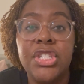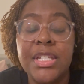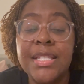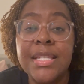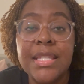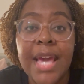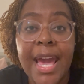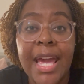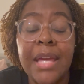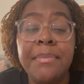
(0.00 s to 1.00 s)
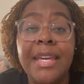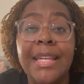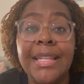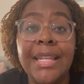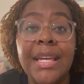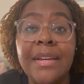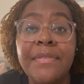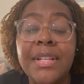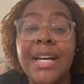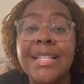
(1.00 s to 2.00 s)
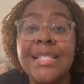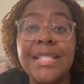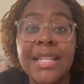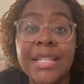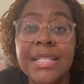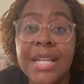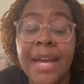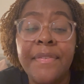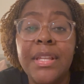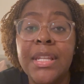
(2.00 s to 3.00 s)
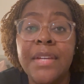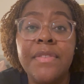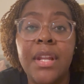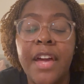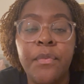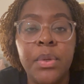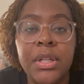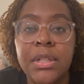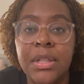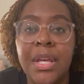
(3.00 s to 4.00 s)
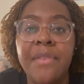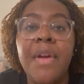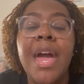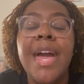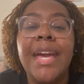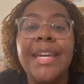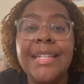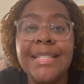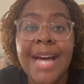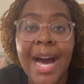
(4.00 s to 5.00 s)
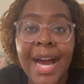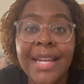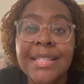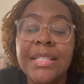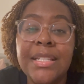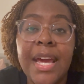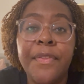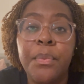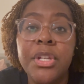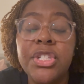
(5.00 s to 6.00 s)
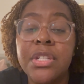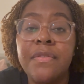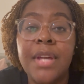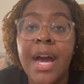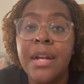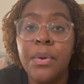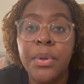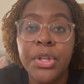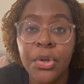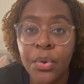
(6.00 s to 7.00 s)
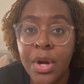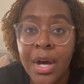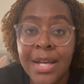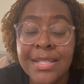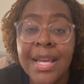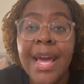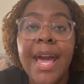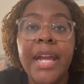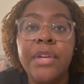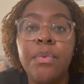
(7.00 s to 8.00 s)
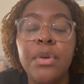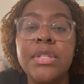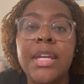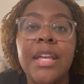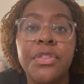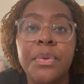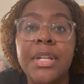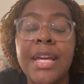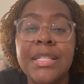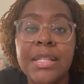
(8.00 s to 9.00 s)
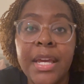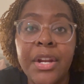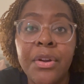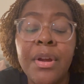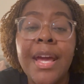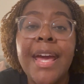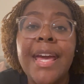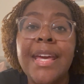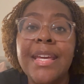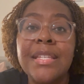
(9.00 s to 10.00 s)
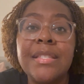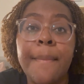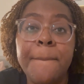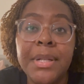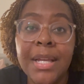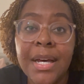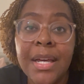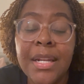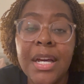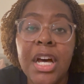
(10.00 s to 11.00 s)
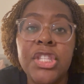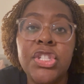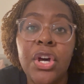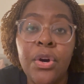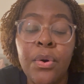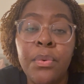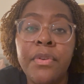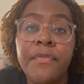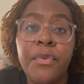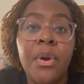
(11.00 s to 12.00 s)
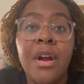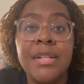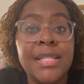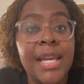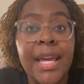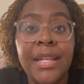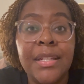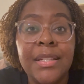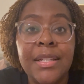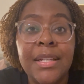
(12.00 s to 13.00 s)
Jesus came, he lived a sinless life, he lived the life we couldn't live. He died the death we should have died on the cross, and he rose again three days later. His blood atoned for our sin.